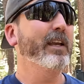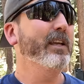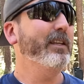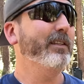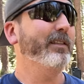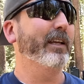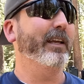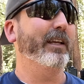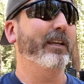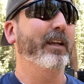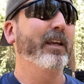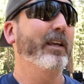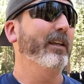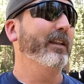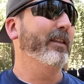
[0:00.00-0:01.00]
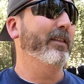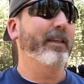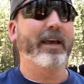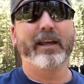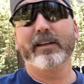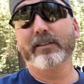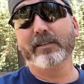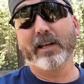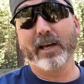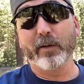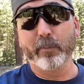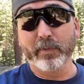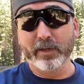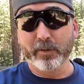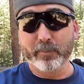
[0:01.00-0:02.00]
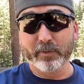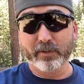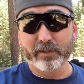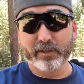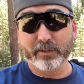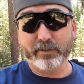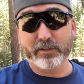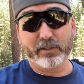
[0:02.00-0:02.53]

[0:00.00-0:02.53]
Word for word: saying, that is not minimalist.